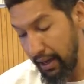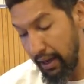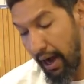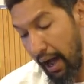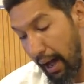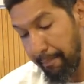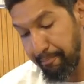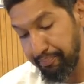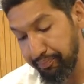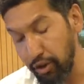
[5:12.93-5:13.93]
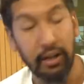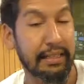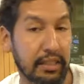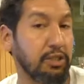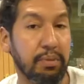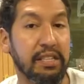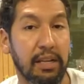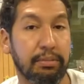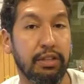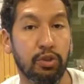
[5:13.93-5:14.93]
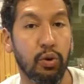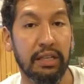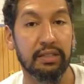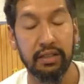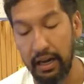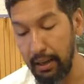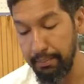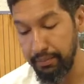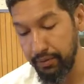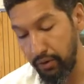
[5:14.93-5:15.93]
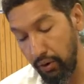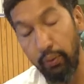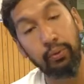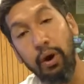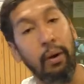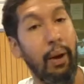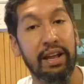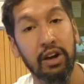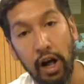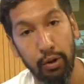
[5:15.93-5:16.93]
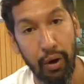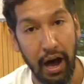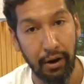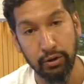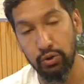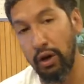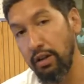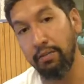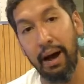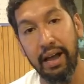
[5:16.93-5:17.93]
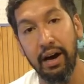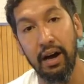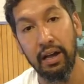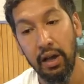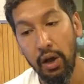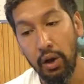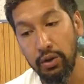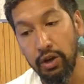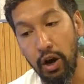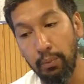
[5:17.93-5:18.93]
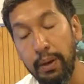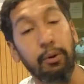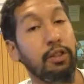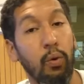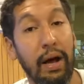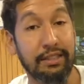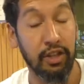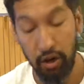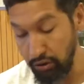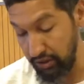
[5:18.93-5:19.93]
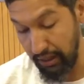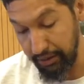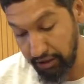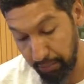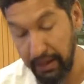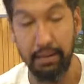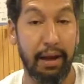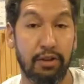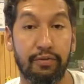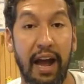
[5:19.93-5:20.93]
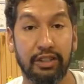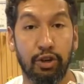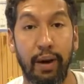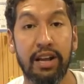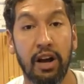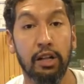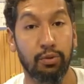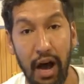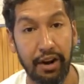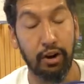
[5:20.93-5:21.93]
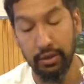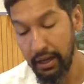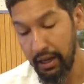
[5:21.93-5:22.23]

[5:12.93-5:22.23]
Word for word: Um, you know, that does mean something to us. Um, they're uh, right in Colorado, so any of my, uh, you know, people on the West Coast, uh, these are being manufactured right in Colorado.